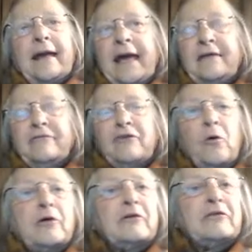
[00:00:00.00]
And of
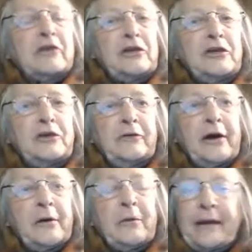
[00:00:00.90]
course, you
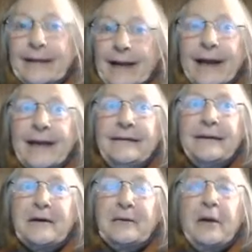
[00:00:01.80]
know and I
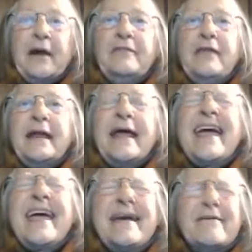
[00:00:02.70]
know that
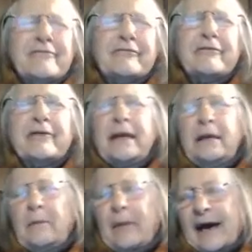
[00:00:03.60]

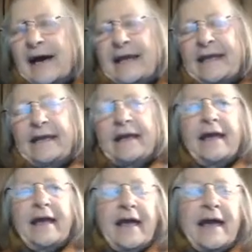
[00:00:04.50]
everybody
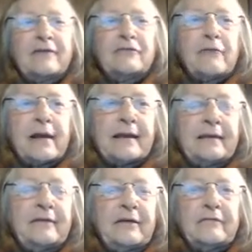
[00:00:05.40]
has
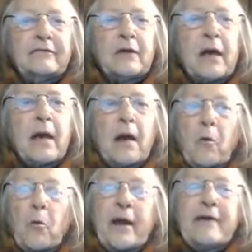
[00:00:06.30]
relatives
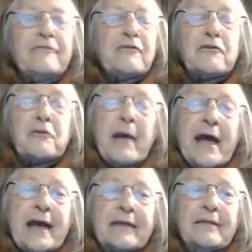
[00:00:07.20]
way further
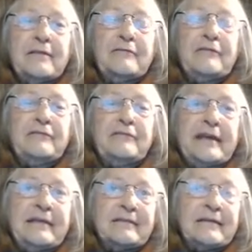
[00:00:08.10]
back than the
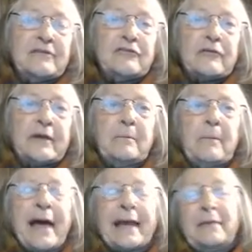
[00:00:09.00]
15th century,
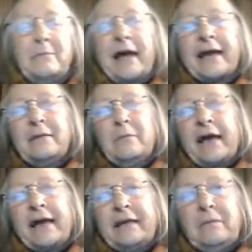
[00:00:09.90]
back and back and
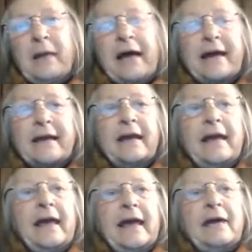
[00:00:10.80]
back and back.
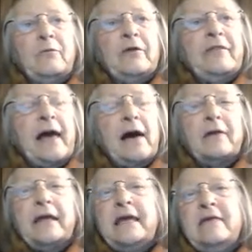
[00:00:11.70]
And
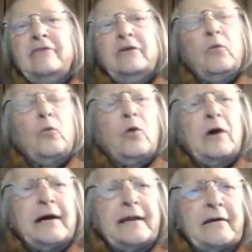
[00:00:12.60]
without even
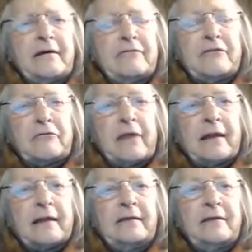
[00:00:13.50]
one of the
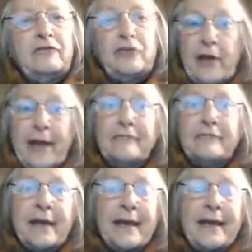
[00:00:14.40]
relatives you
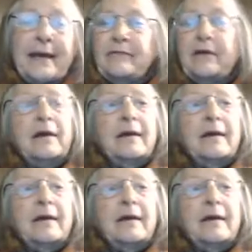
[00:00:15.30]
have,